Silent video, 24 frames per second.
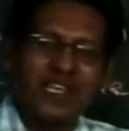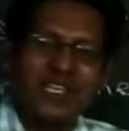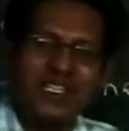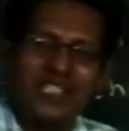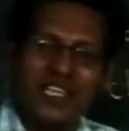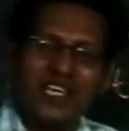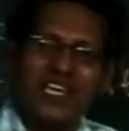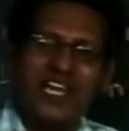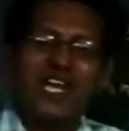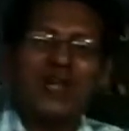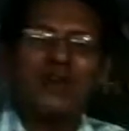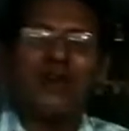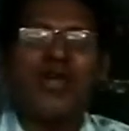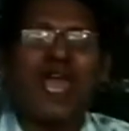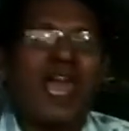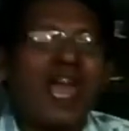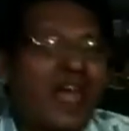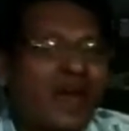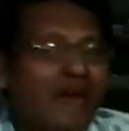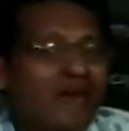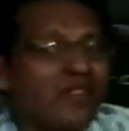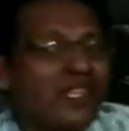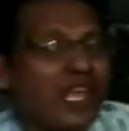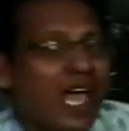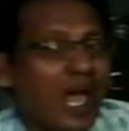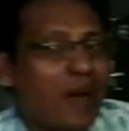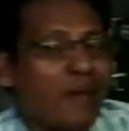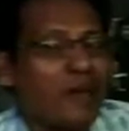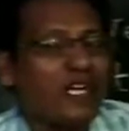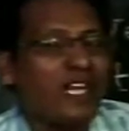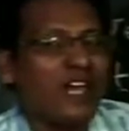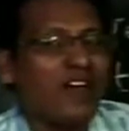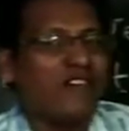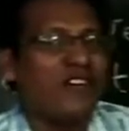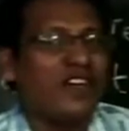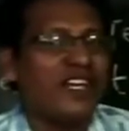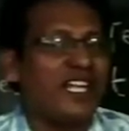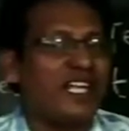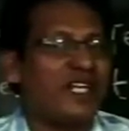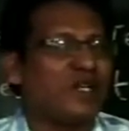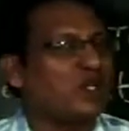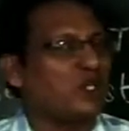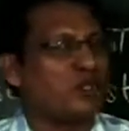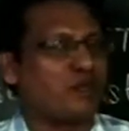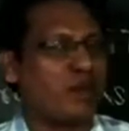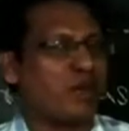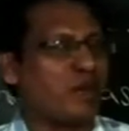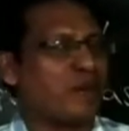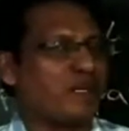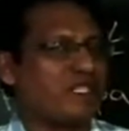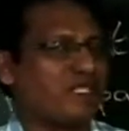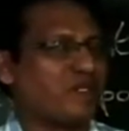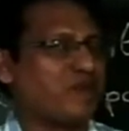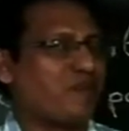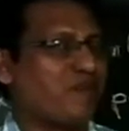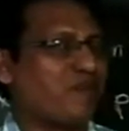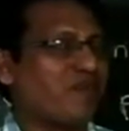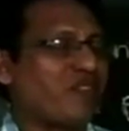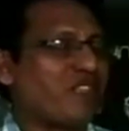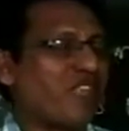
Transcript: Generally we have the habit of reading newspapers.